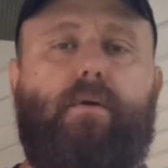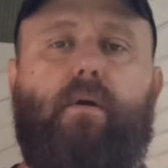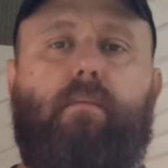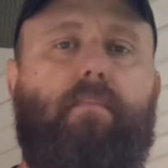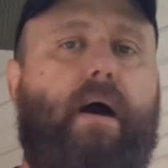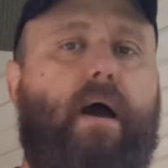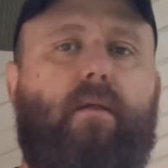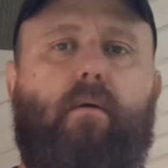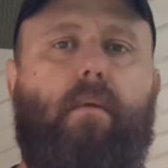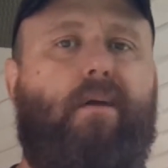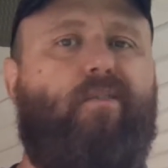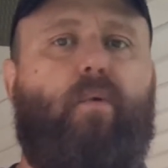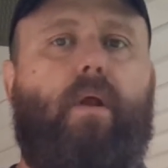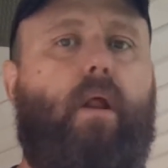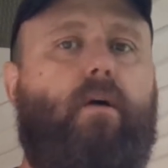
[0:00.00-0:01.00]
You can buy, they're about
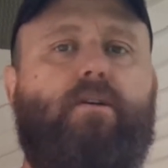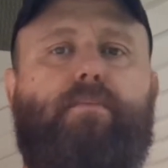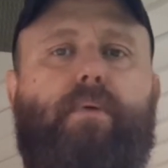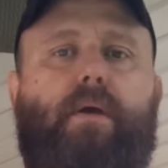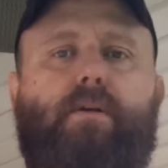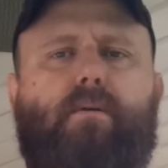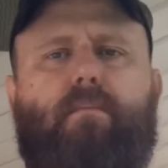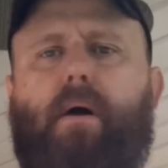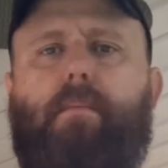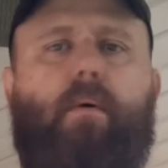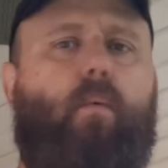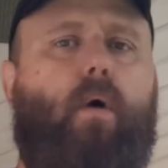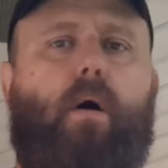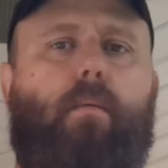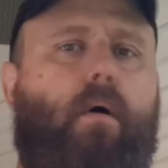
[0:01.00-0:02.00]
$20 a piece. You can buy them
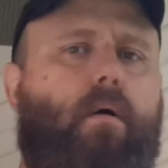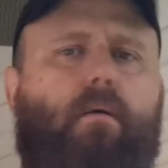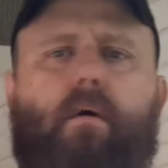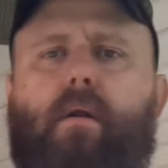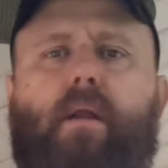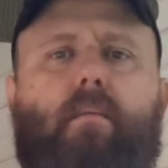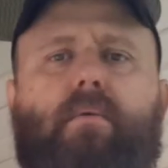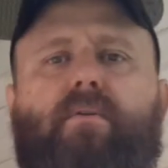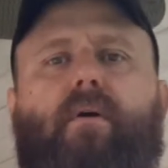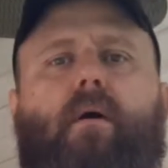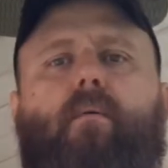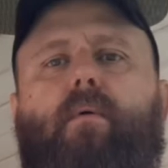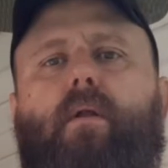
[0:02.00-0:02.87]
at Walmart or on Amazon,